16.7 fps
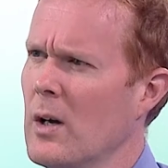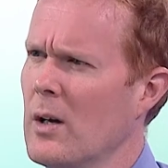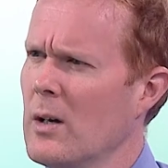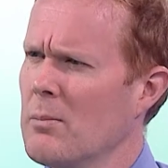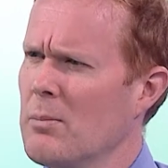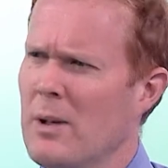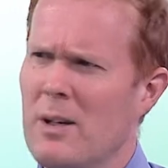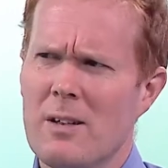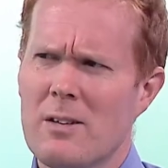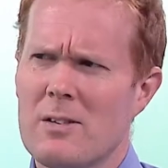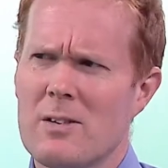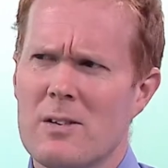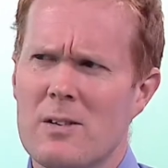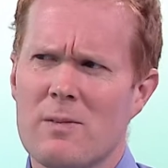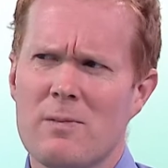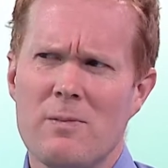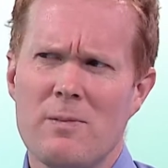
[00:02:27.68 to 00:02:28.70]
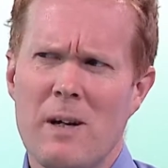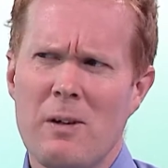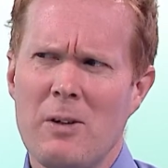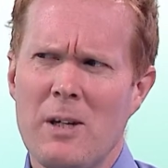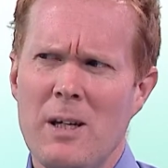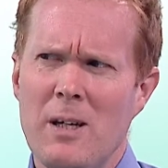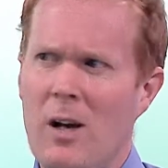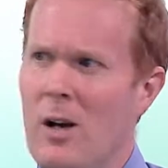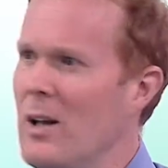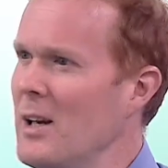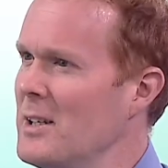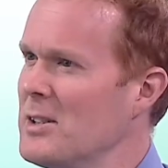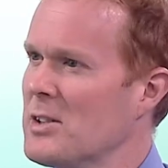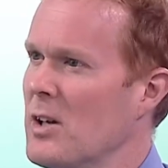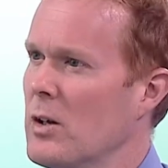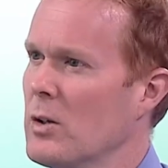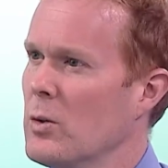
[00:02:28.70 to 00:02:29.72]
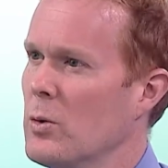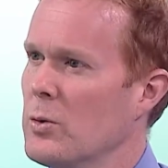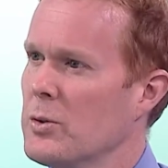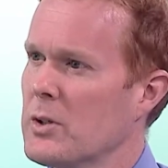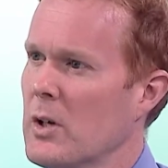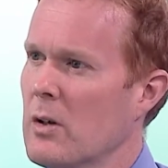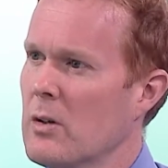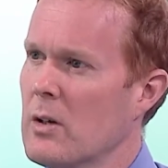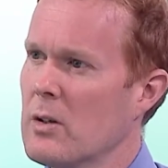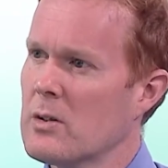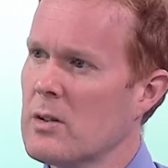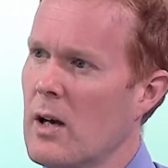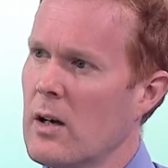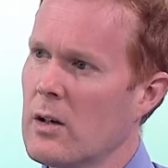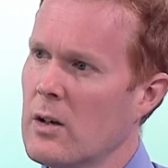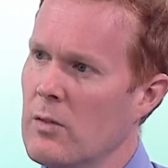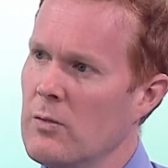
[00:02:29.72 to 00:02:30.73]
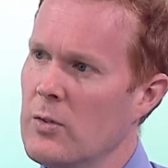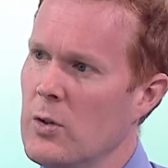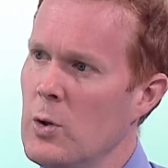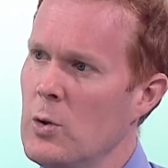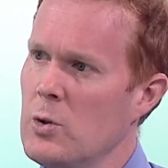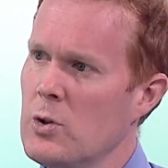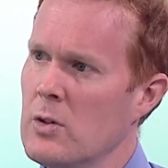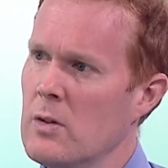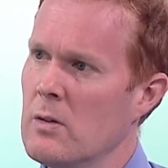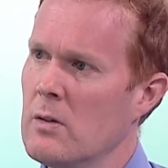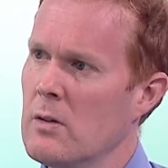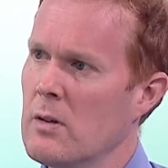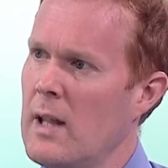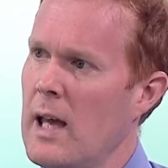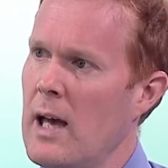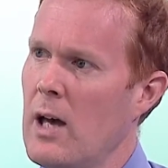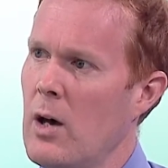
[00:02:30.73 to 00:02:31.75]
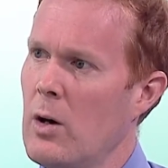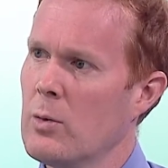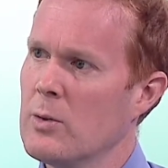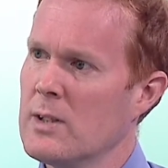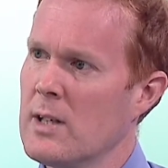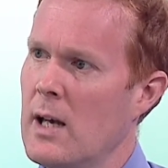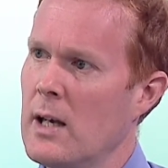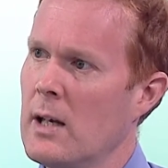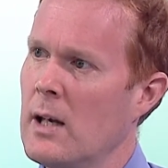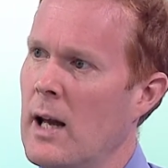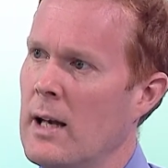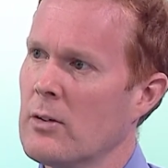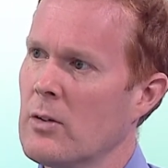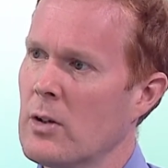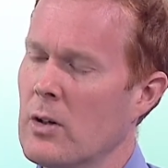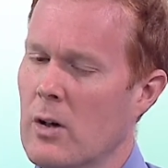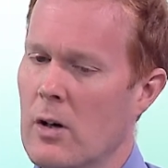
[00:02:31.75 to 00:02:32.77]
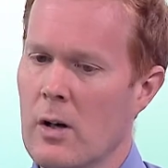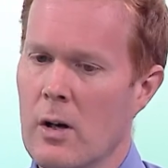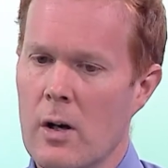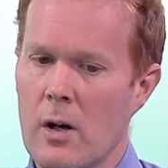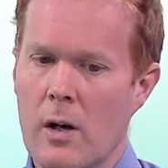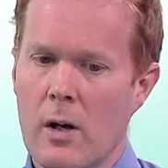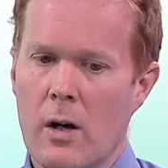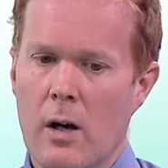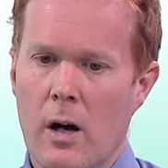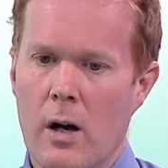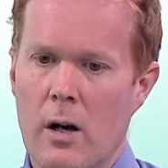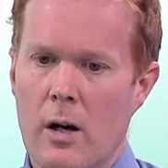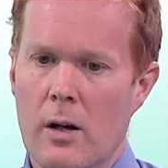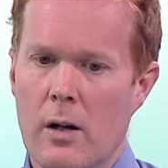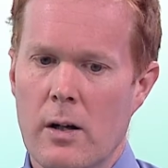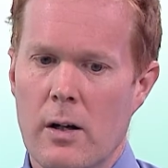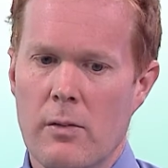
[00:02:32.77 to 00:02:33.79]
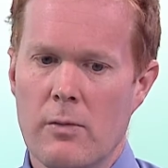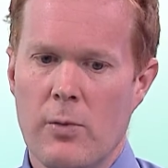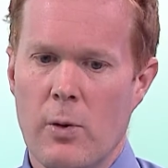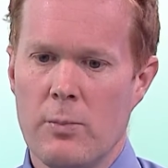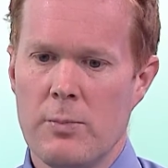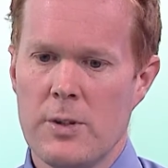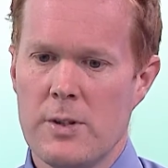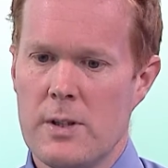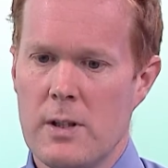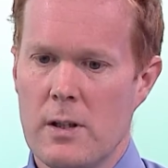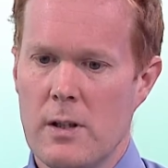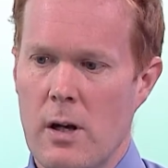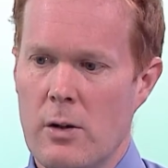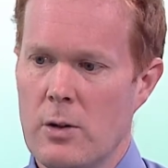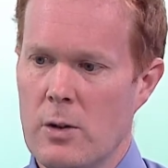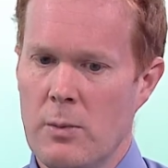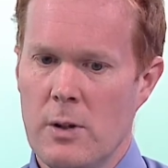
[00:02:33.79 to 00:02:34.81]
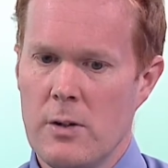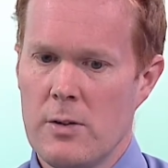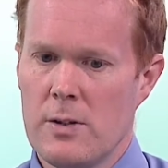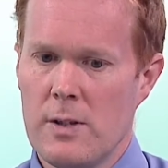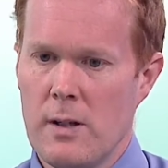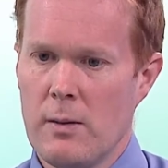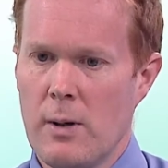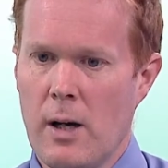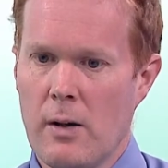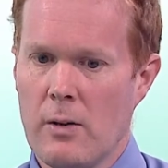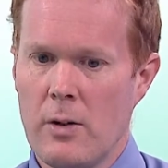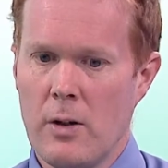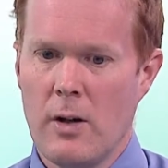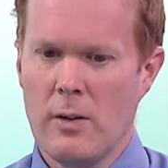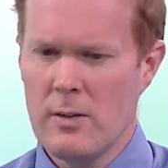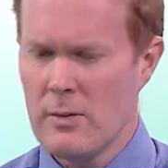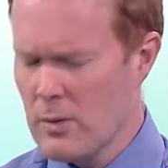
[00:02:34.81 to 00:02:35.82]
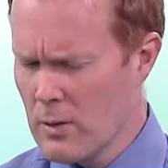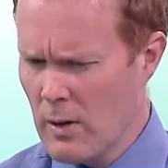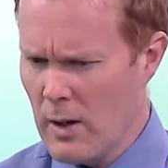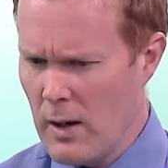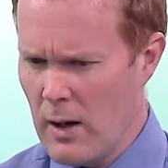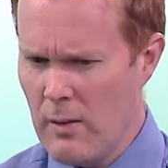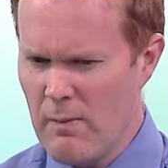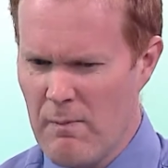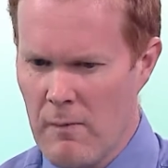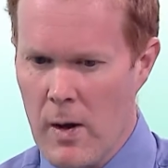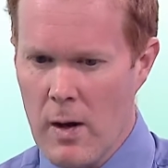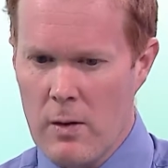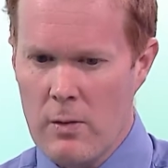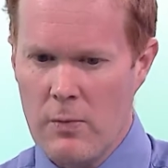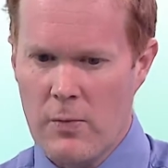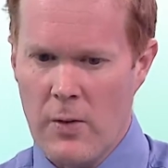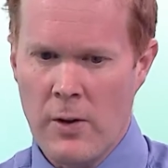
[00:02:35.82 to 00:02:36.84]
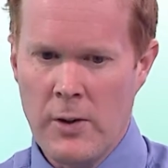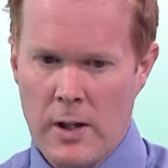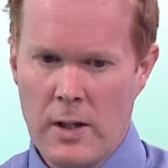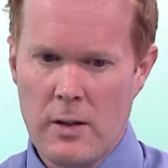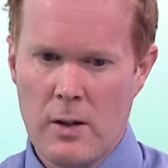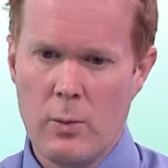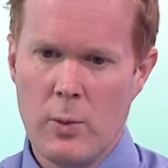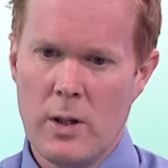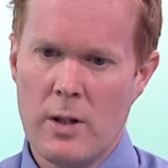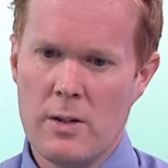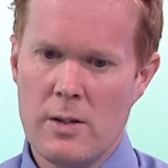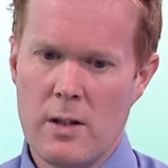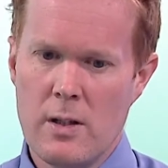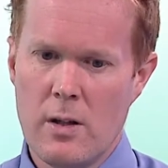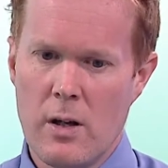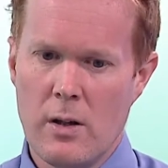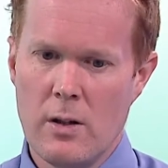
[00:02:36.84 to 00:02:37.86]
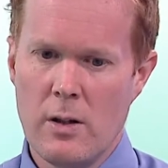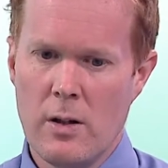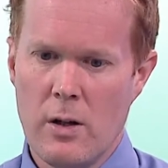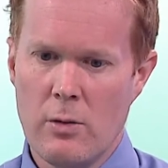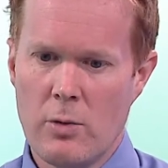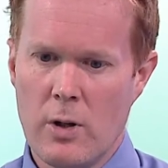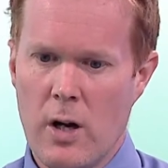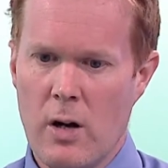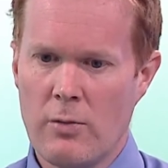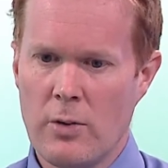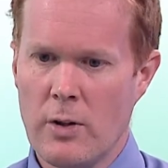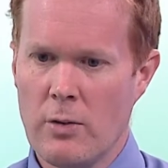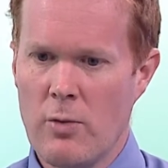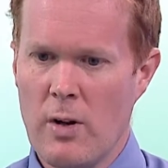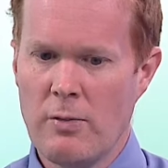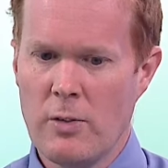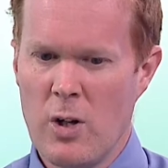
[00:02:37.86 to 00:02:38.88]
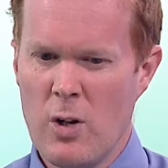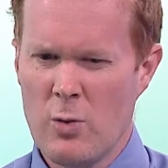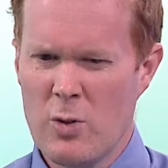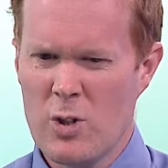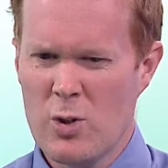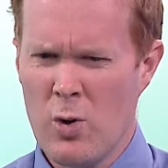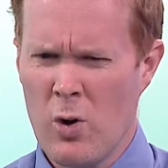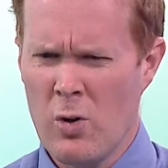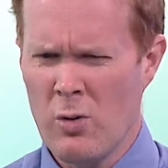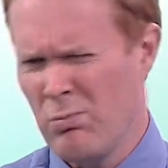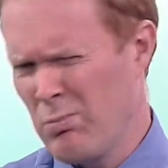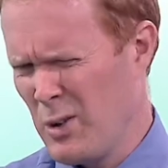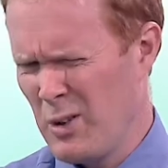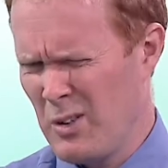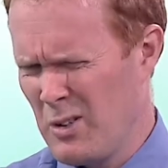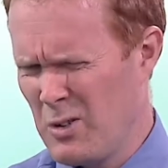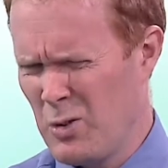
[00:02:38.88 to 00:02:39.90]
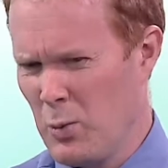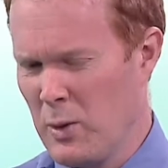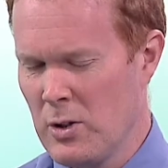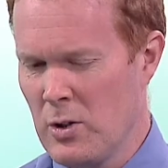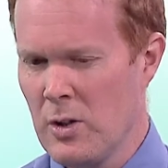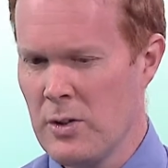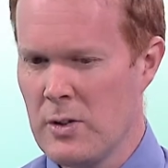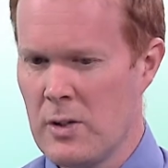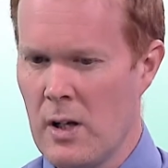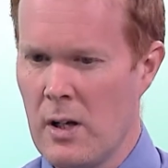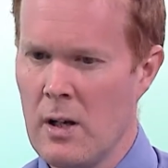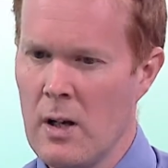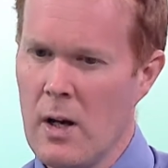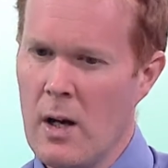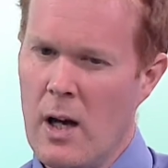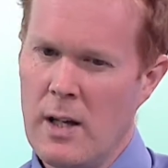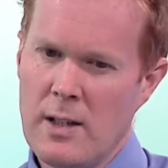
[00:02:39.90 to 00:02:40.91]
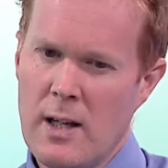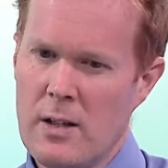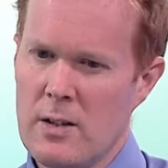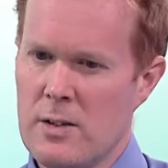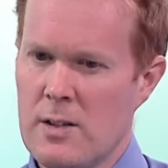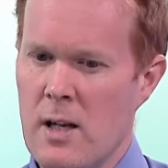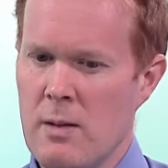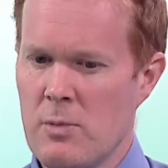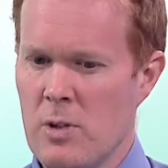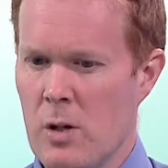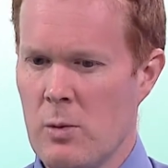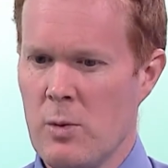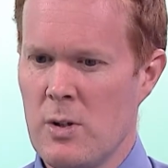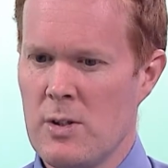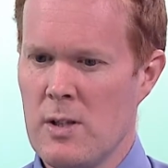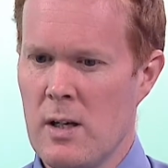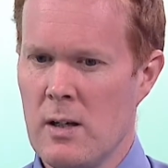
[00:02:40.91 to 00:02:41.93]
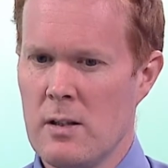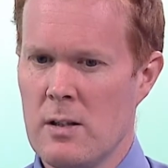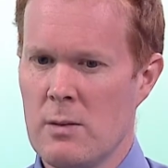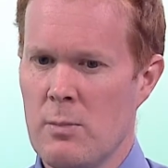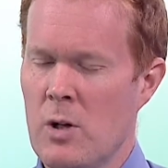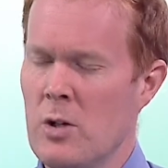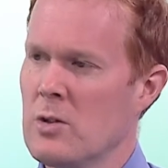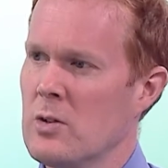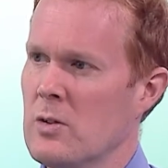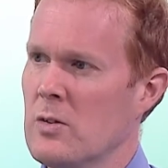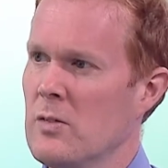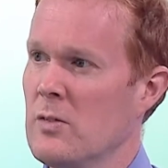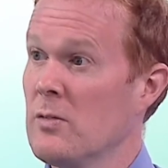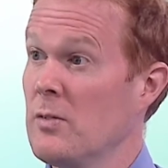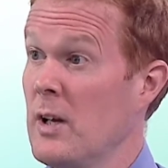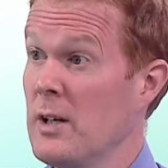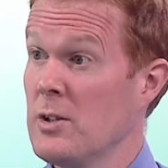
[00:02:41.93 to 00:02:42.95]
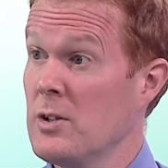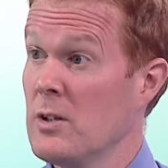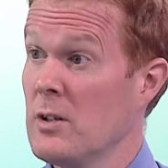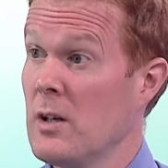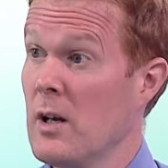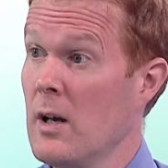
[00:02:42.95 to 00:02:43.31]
but it's very early cycle. So there's a confusion there, I would say, in aggregate from the CEO community about, this funny that we can see that, recovery in revenue is strong, but do we trust it? And yet at the same time, we're seeing this emergence of inflation,